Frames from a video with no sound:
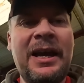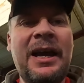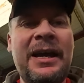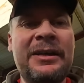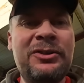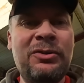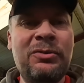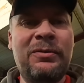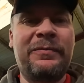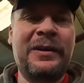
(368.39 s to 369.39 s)
and
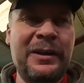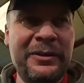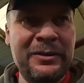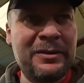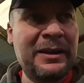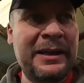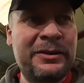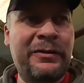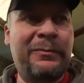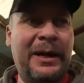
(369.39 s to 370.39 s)
your father's
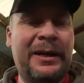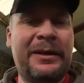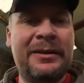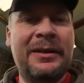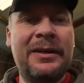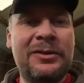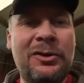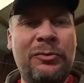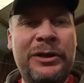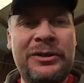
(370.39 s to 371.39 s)
Landrover back
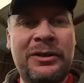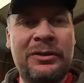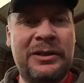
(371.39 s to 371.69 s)
to original.